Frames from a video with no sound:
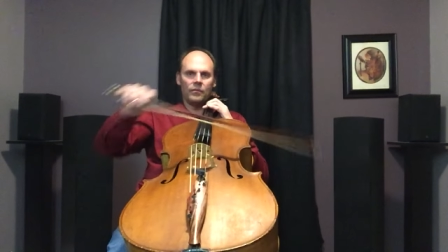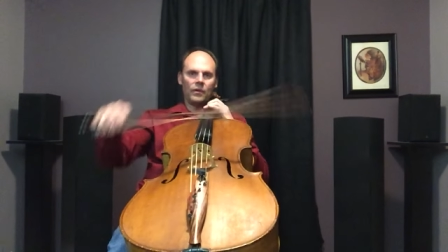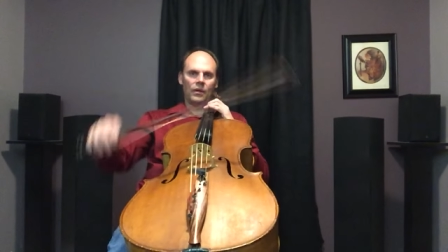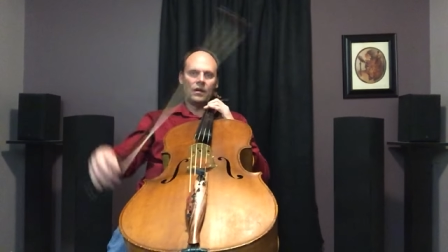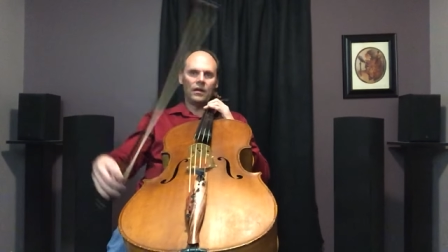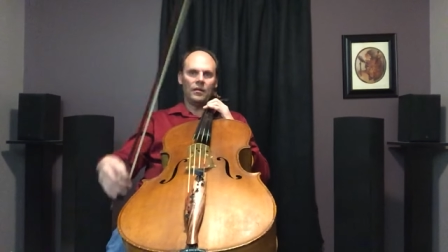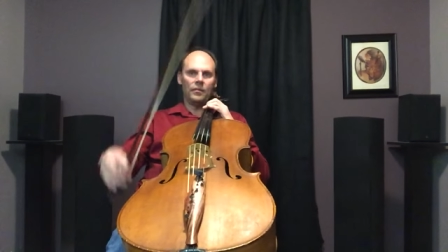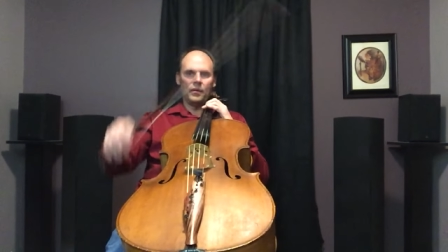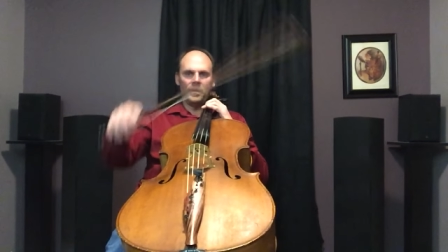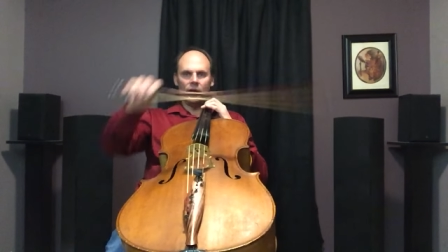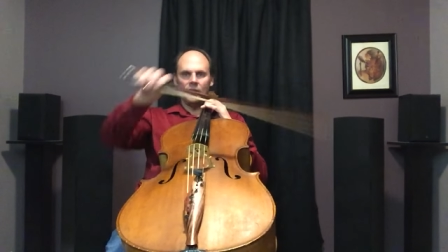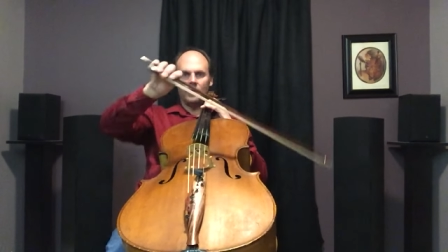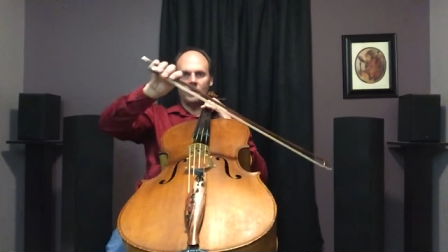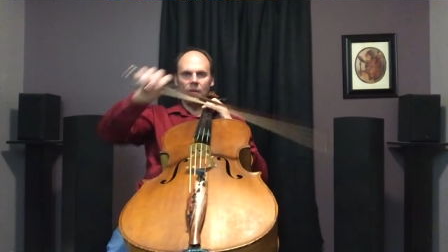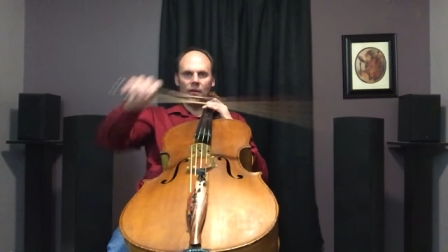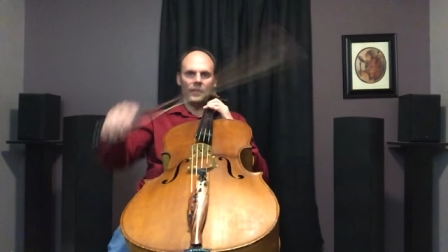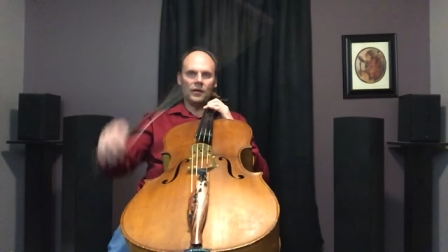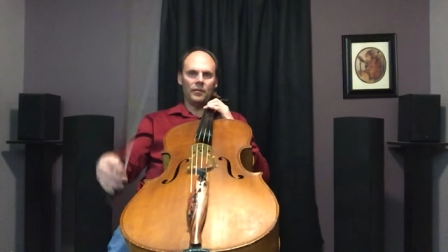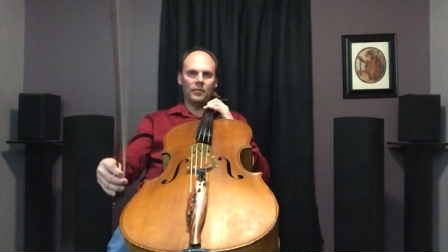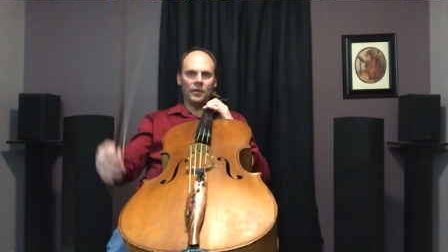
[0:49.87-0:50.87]
Ba, ba,
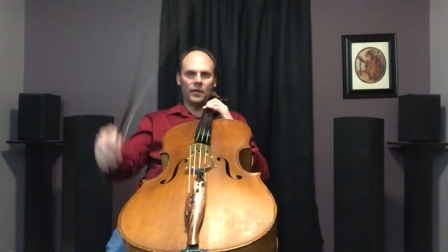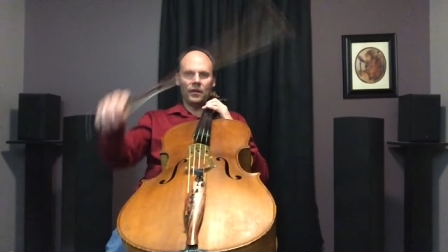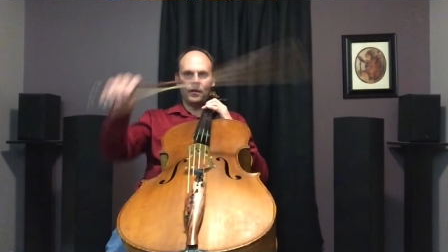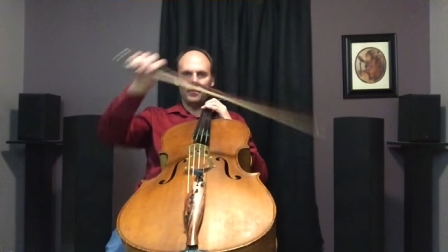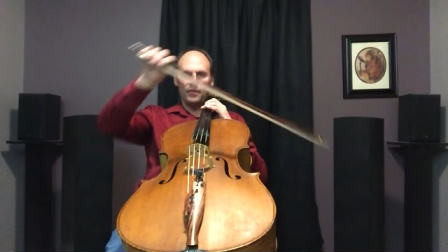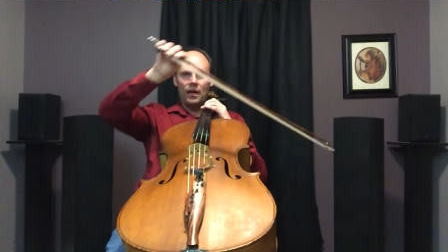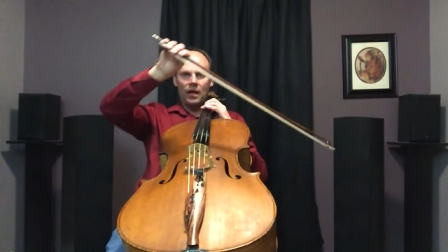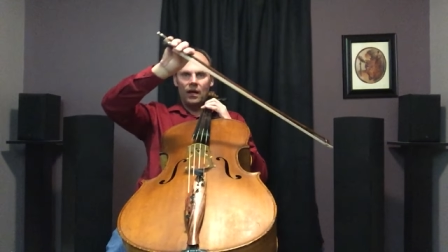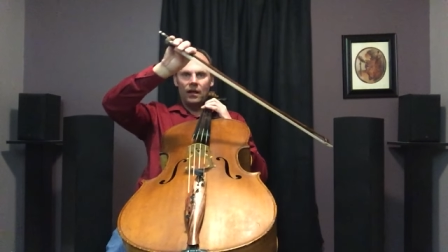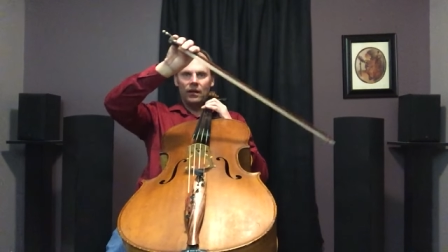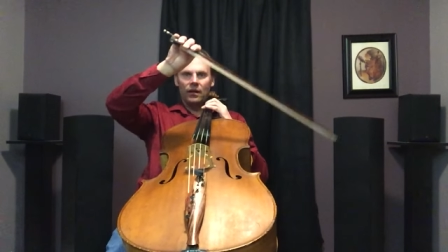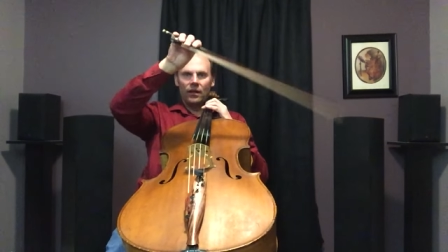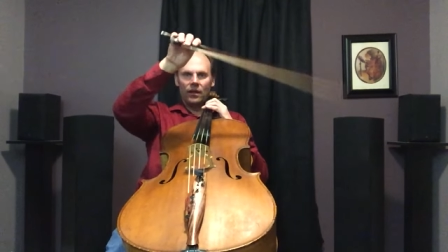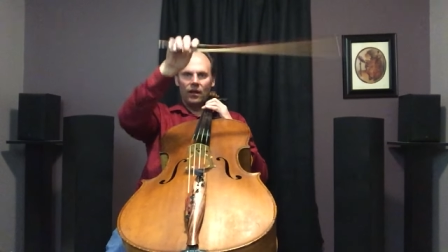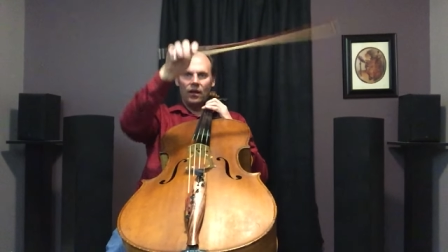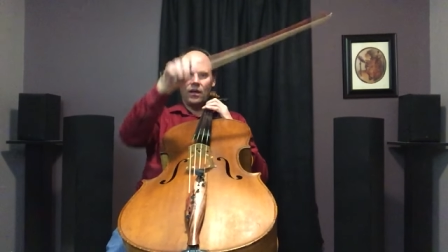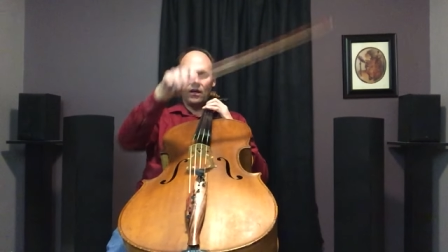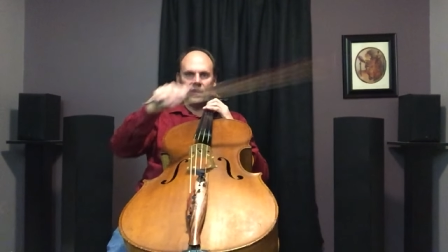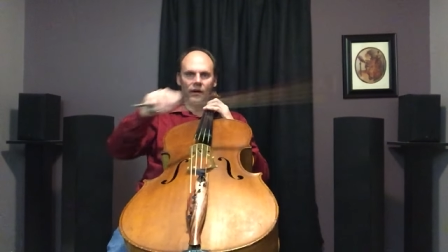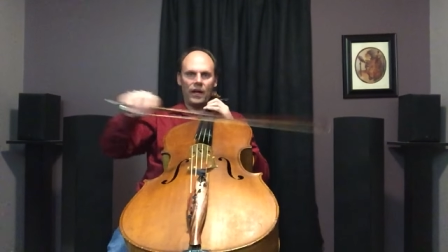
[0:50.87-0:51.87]
ba, ba, ba.
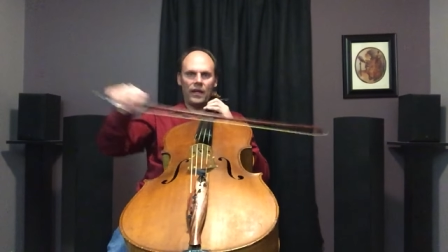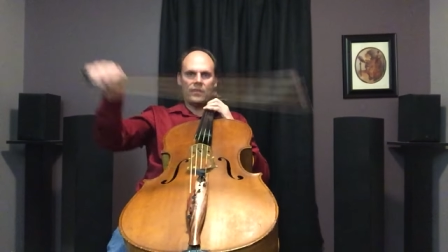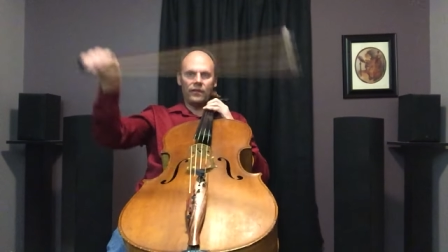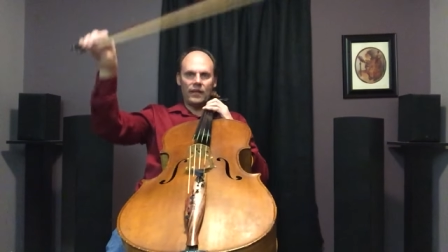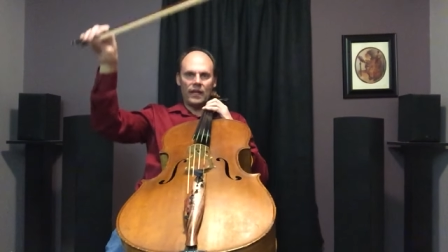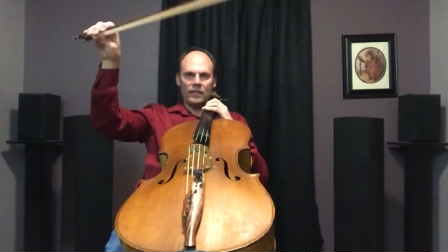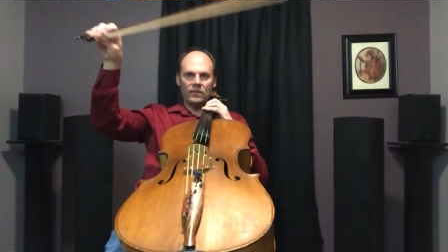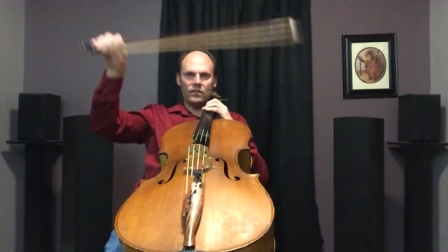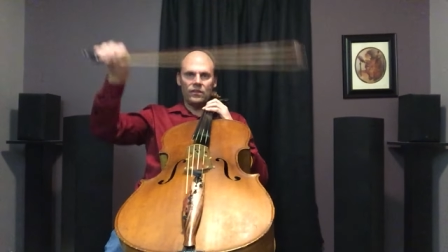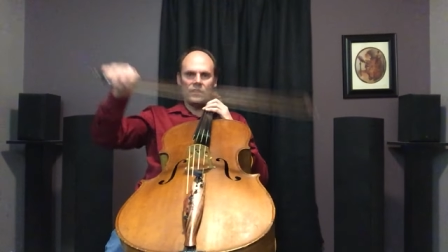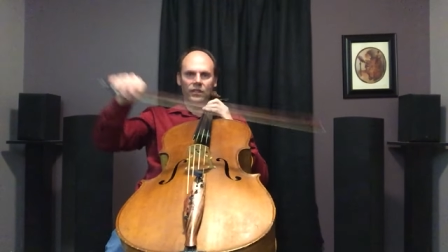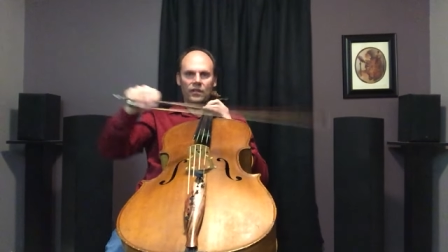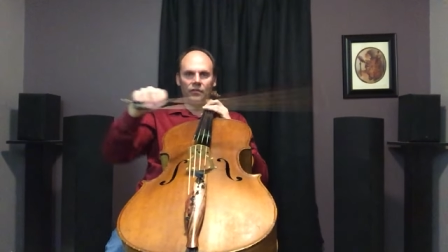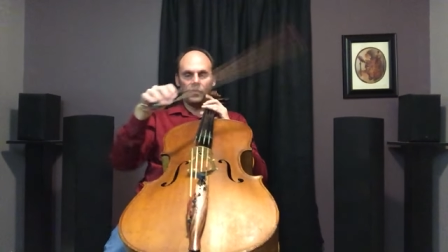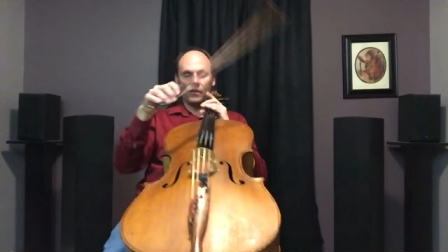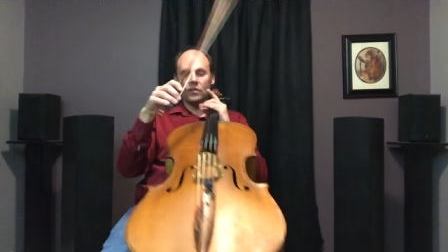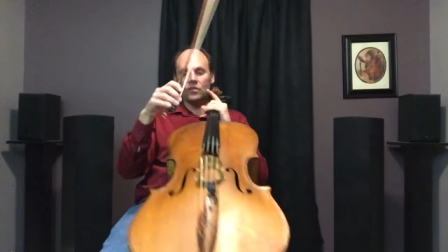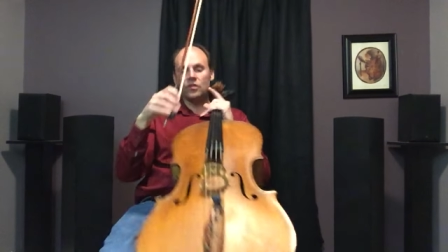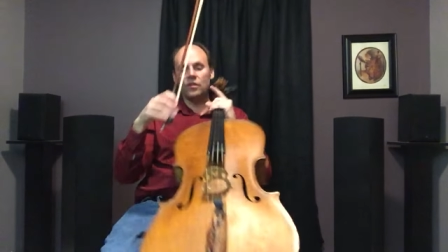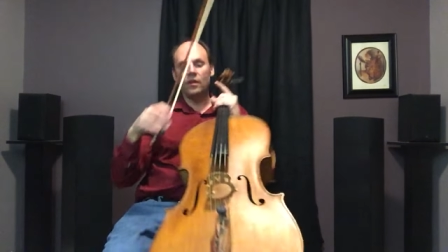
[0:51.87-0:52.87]
All right, that's the
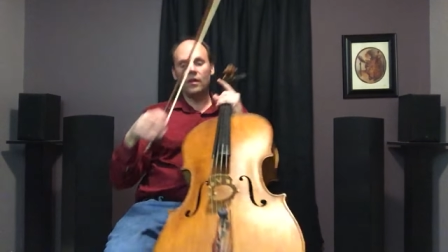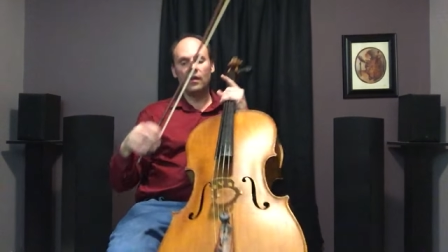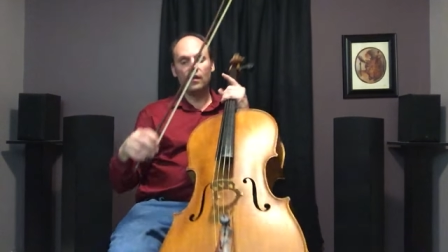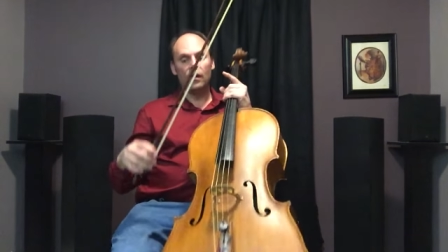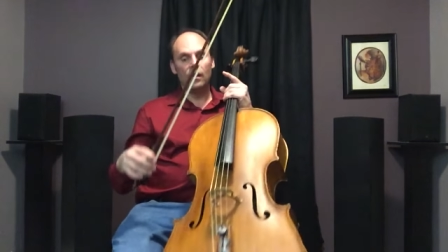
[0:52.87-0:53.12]
difference.